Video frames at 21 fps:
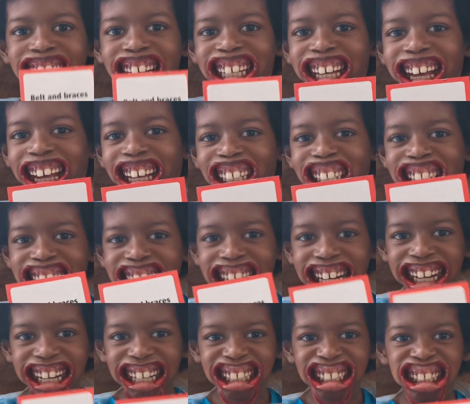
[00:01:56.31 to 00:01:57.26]
Anyway,
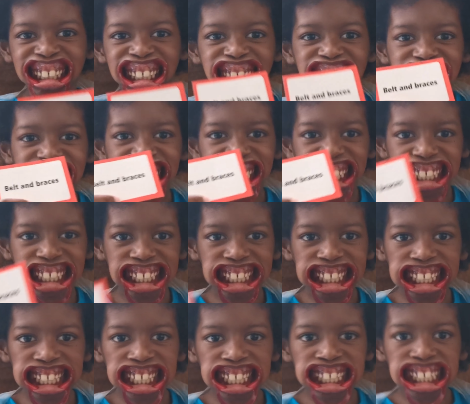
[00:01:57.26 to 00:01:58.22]
guys, you can
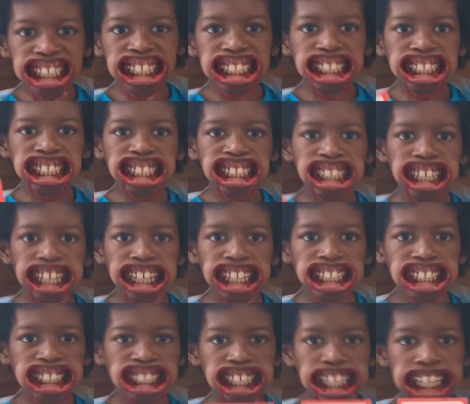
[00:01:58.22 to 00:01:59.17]
try
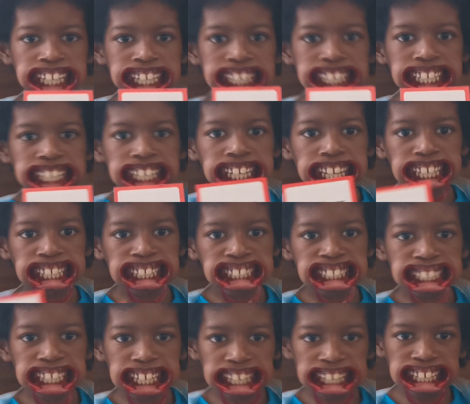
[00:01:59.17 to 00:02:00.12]
and do it
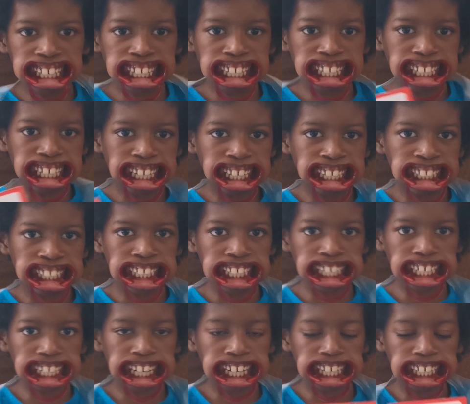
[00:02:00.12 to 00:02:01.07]
later on the
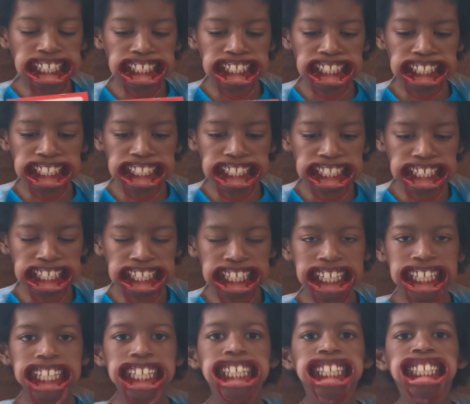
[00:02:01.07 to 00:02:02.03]
Go,
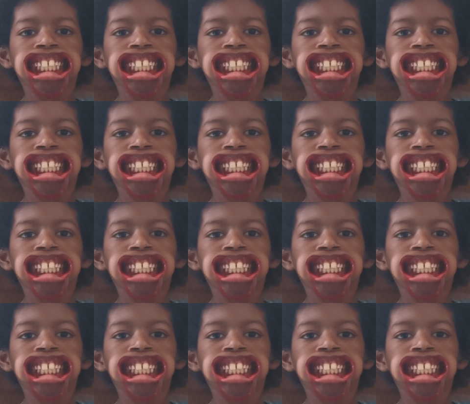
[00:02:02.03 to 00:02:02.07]
go.